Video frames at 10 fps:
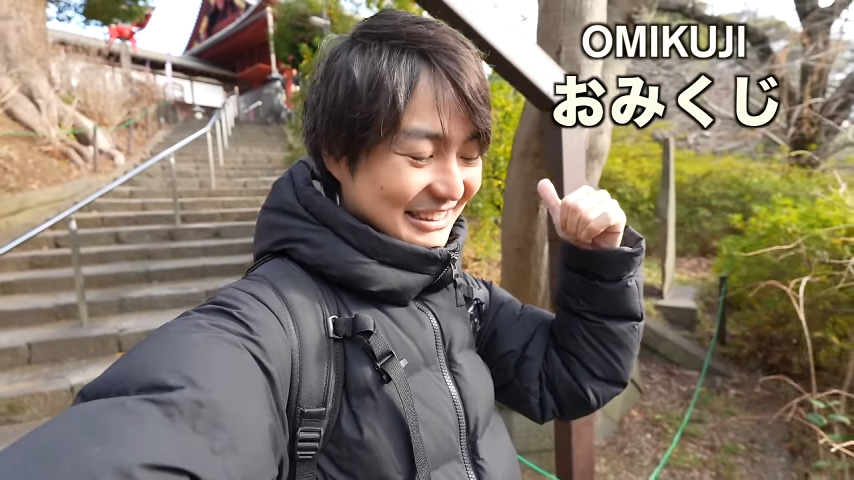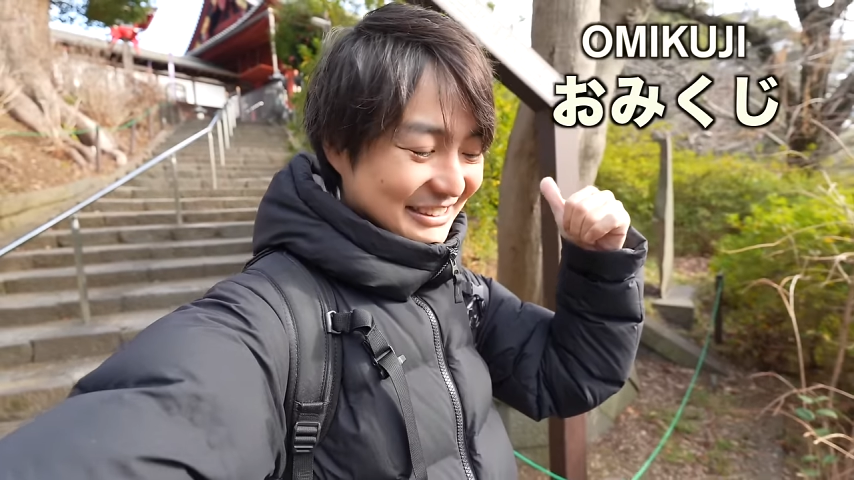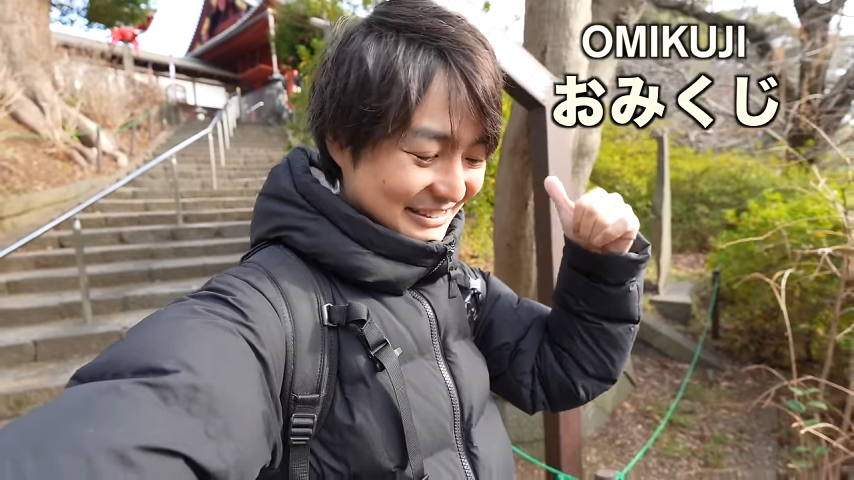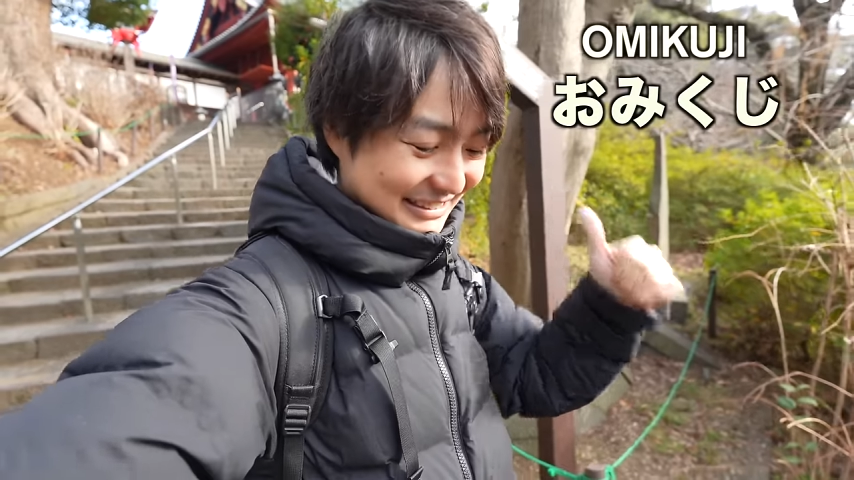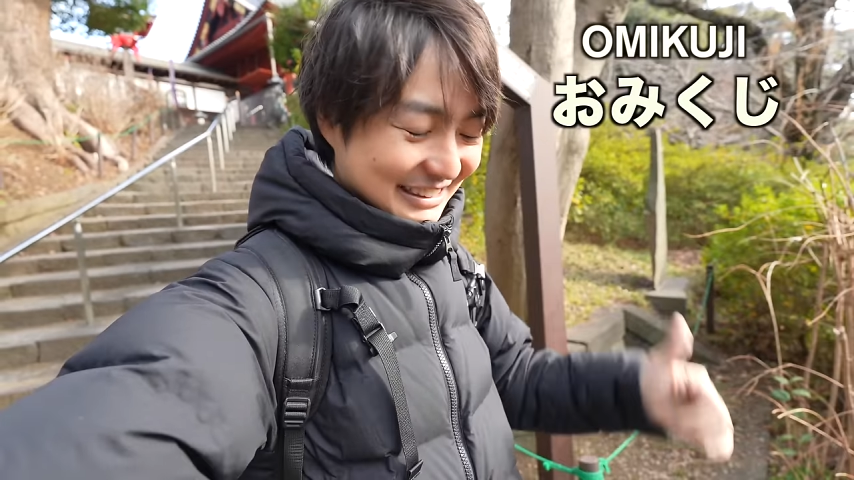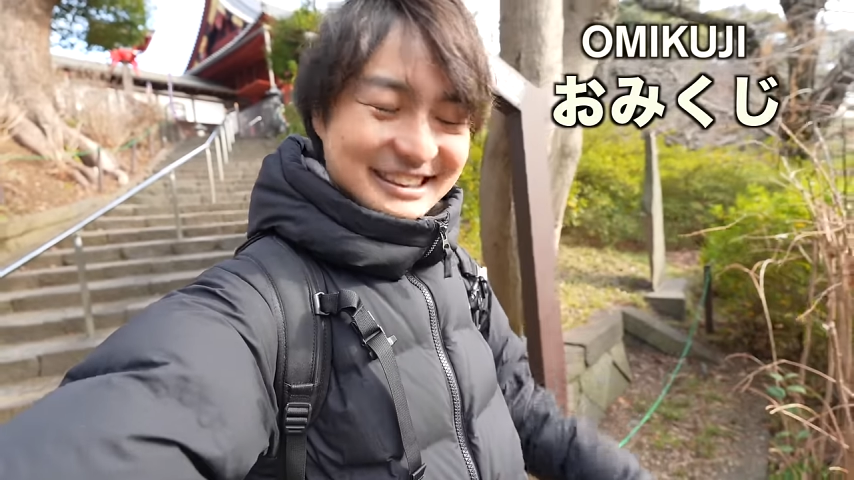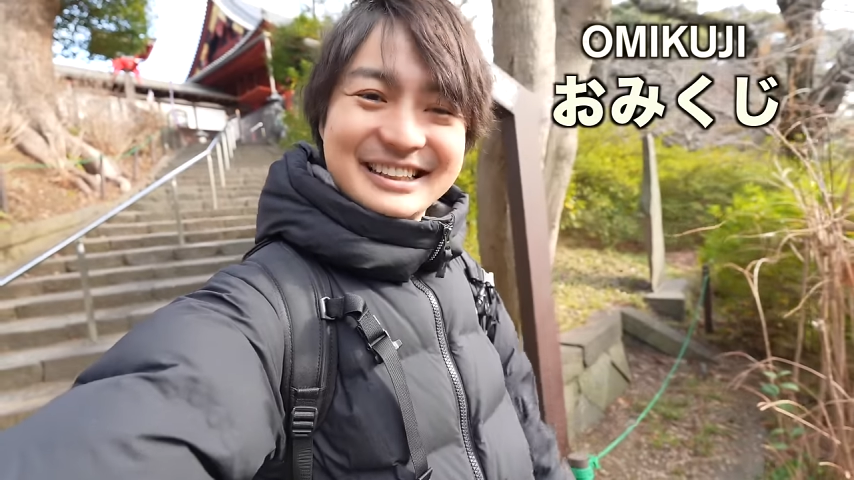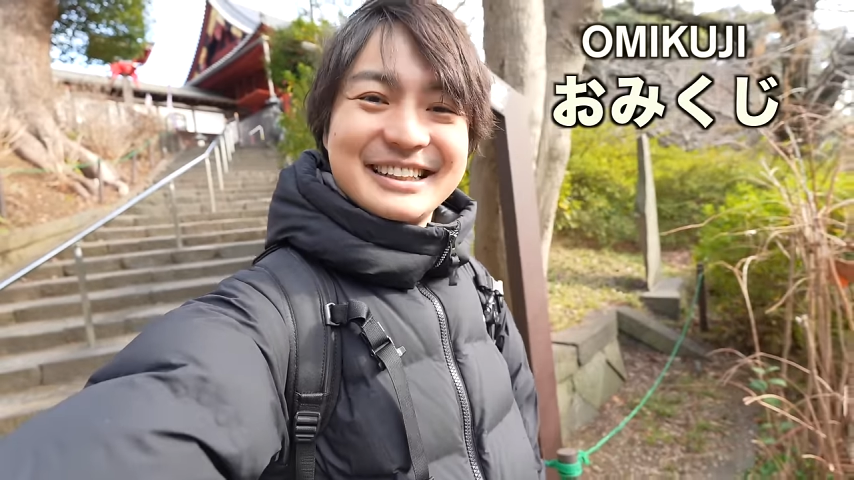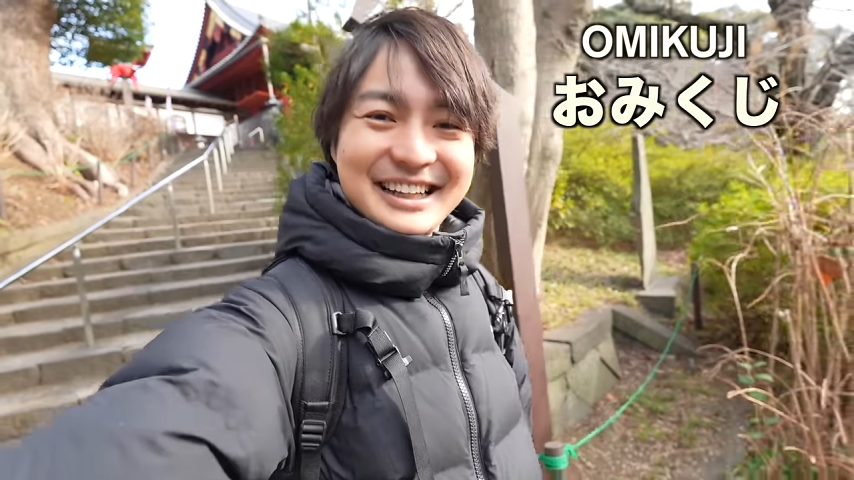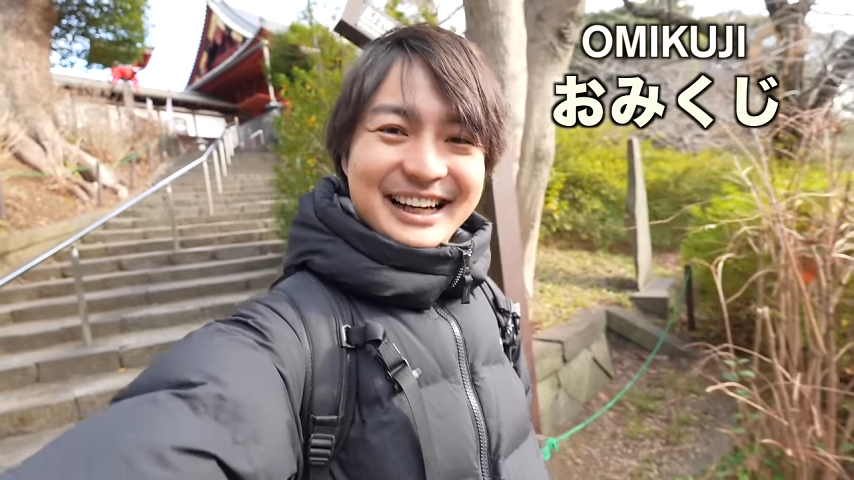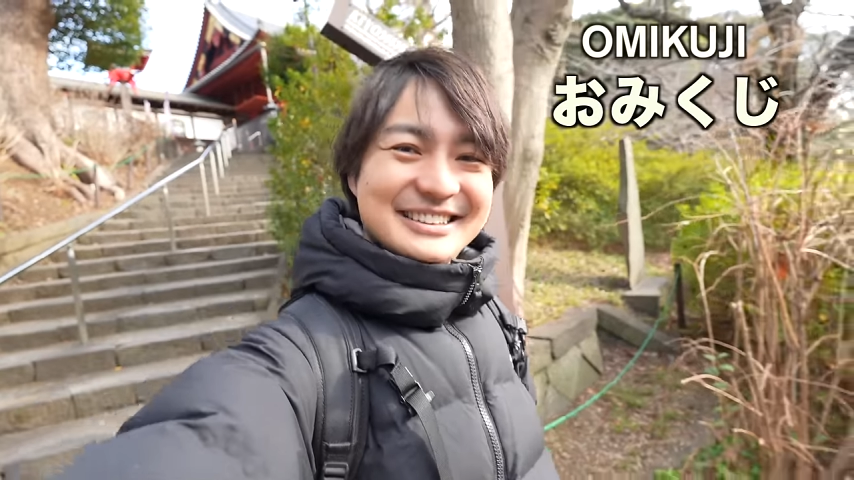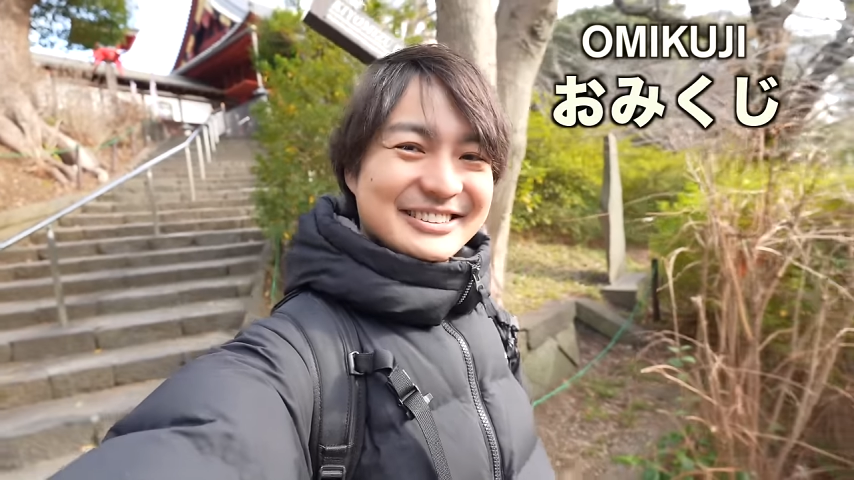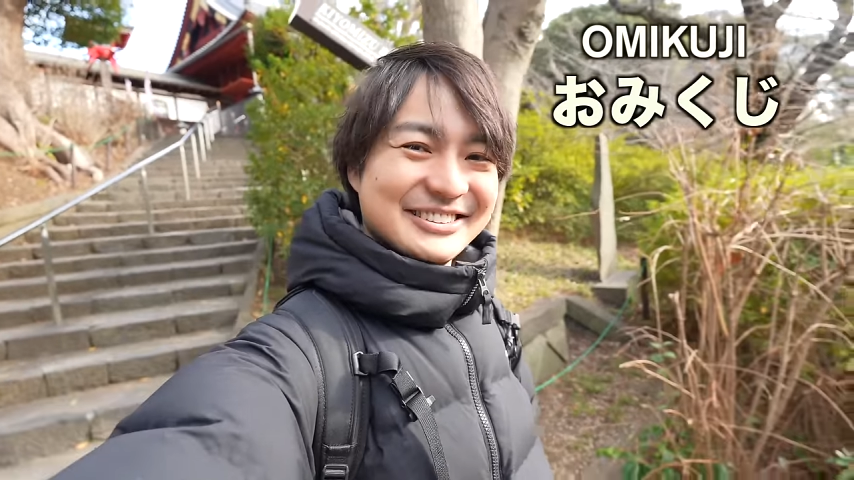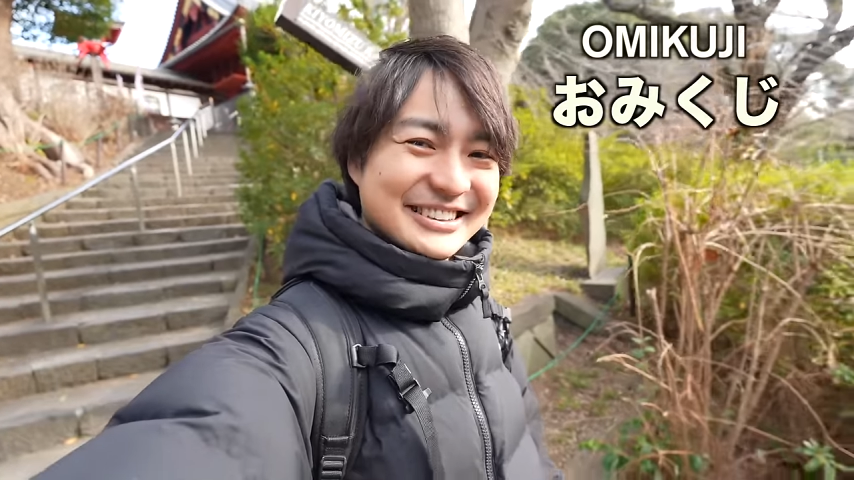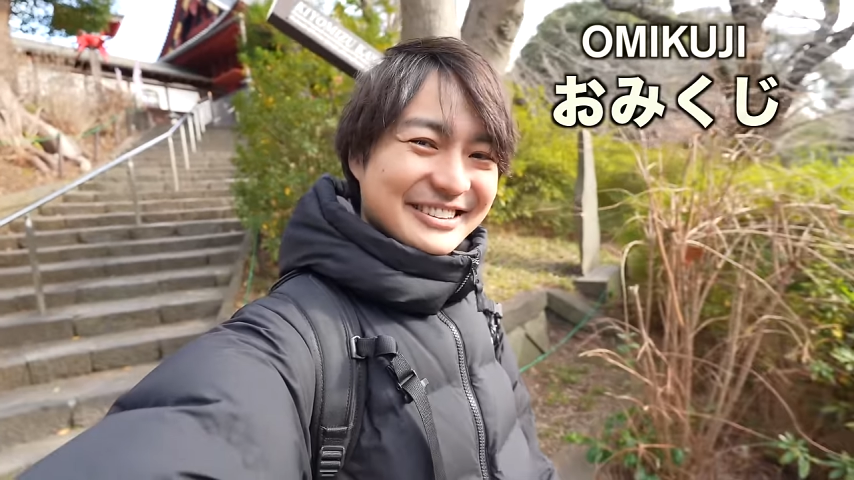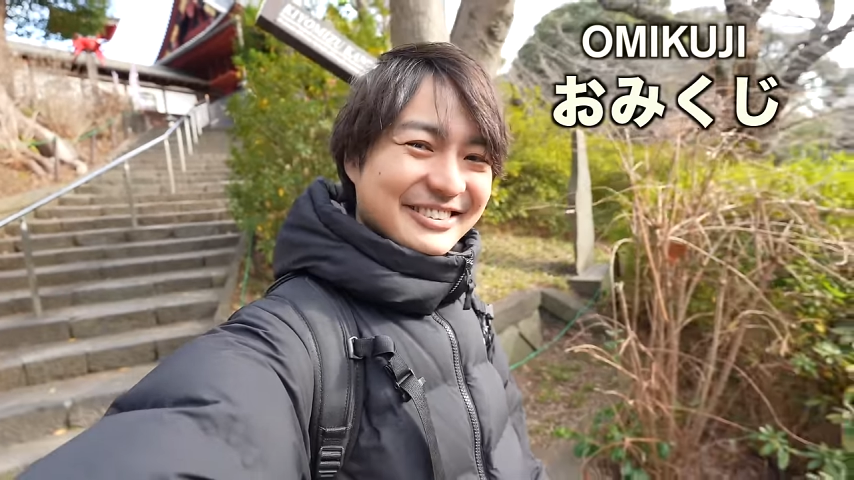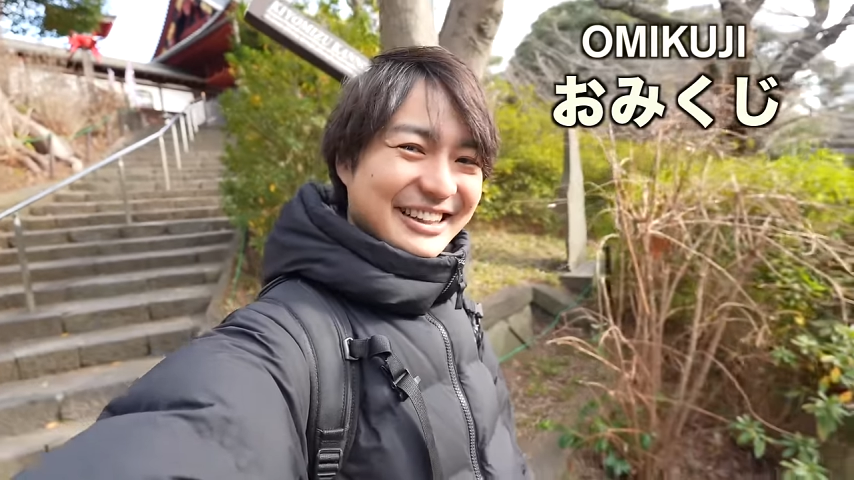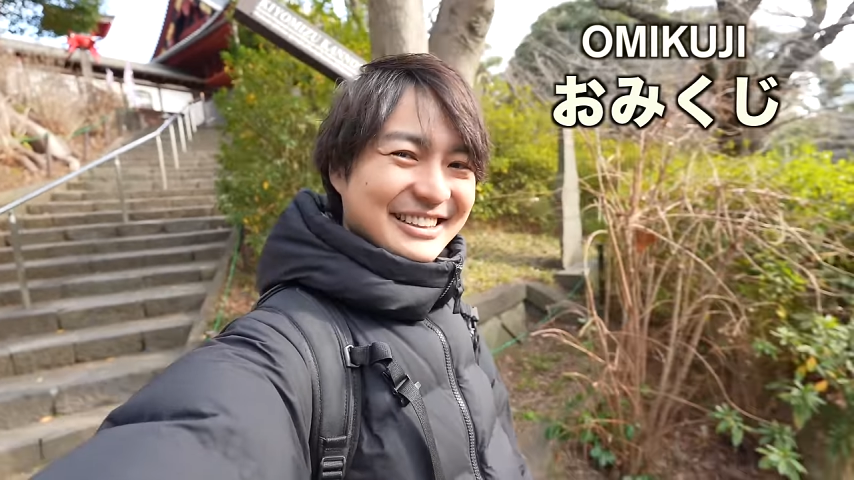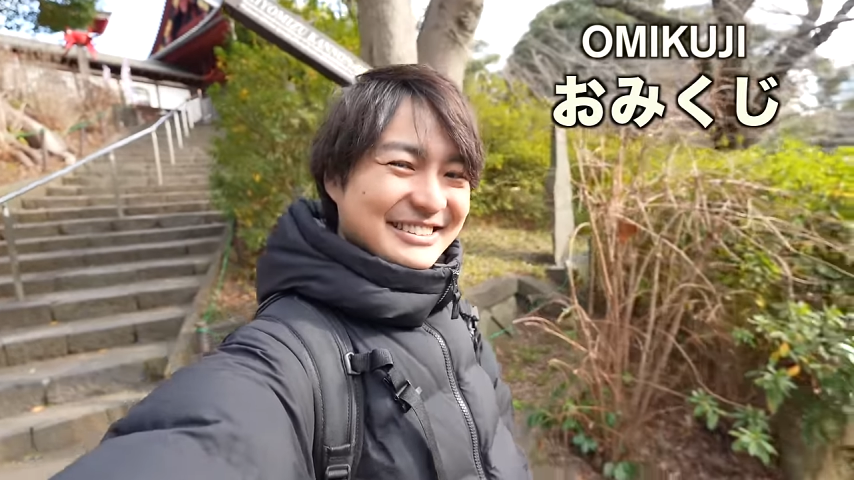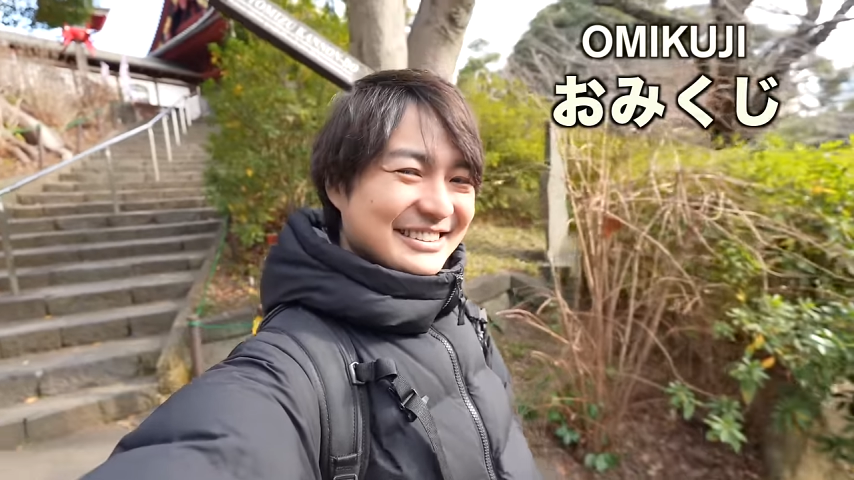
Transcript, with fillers: too. Interesting, right?